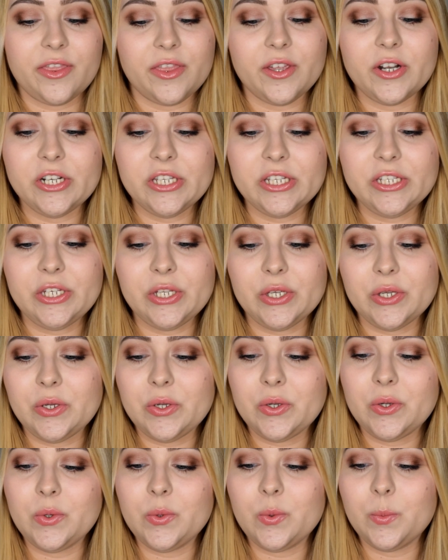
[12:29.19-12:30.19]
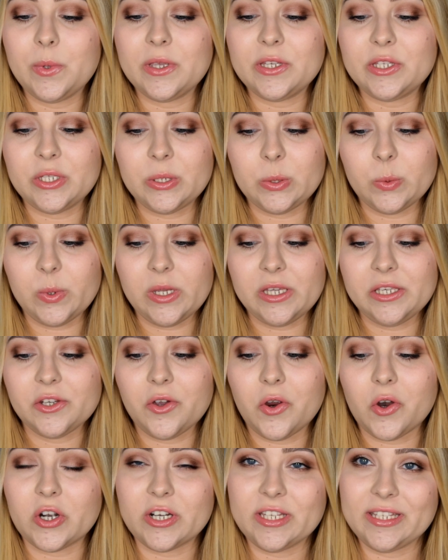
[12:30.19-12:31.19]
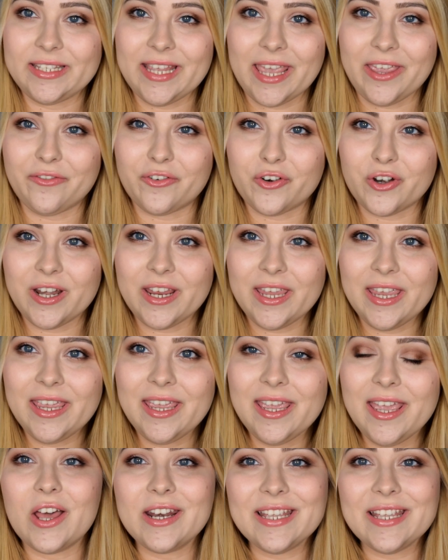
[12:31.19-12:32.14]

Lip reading: 32, sweet or savory?